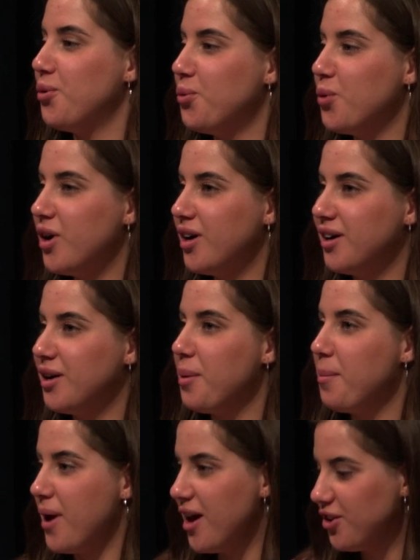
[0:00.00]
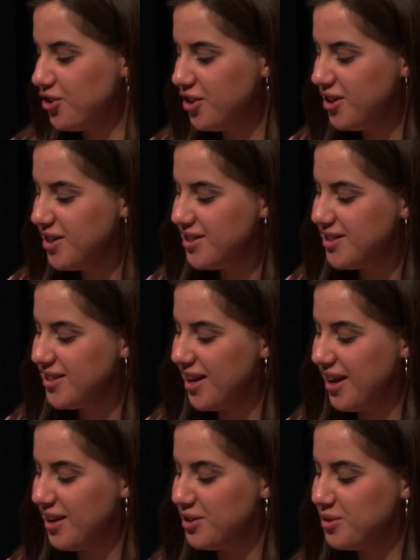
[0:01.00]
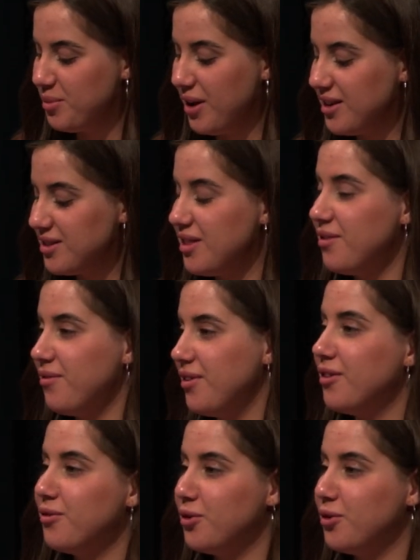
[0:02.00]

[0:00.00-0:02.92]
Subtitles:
work matters and makes them feel